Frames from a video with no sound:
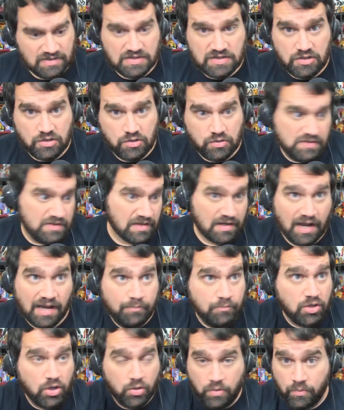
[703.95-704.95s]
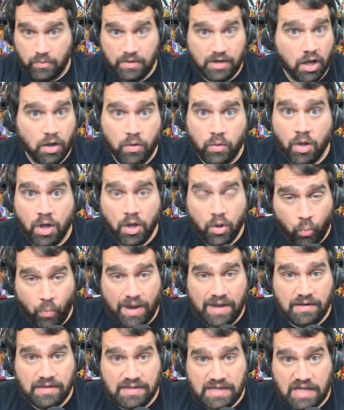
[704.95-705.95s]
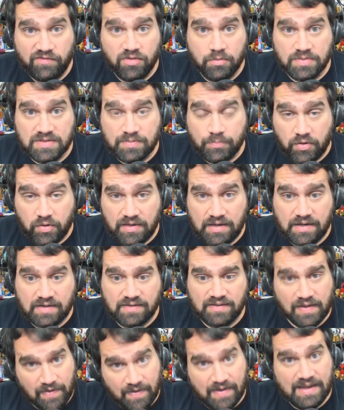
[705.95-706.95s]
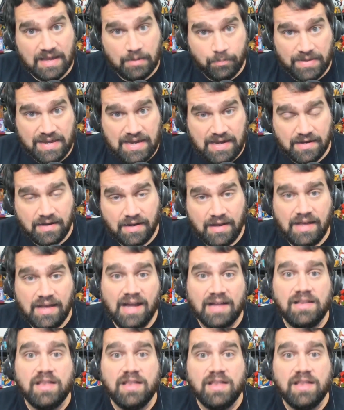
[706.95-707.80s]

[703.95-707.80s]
Is this news? And I'm going, we all went and gave them some clicks and then they get paid.